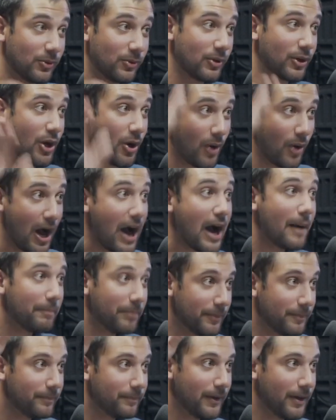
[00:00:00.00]
will go up.
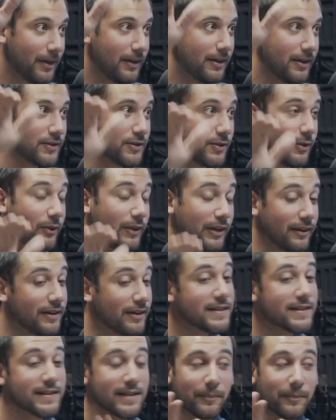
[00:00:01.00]
So there is
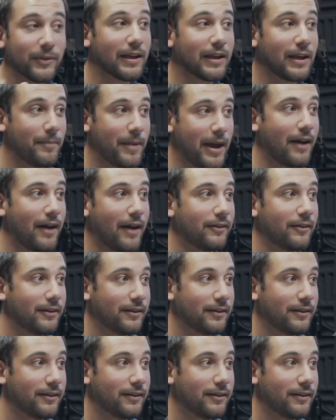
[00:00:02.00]
something about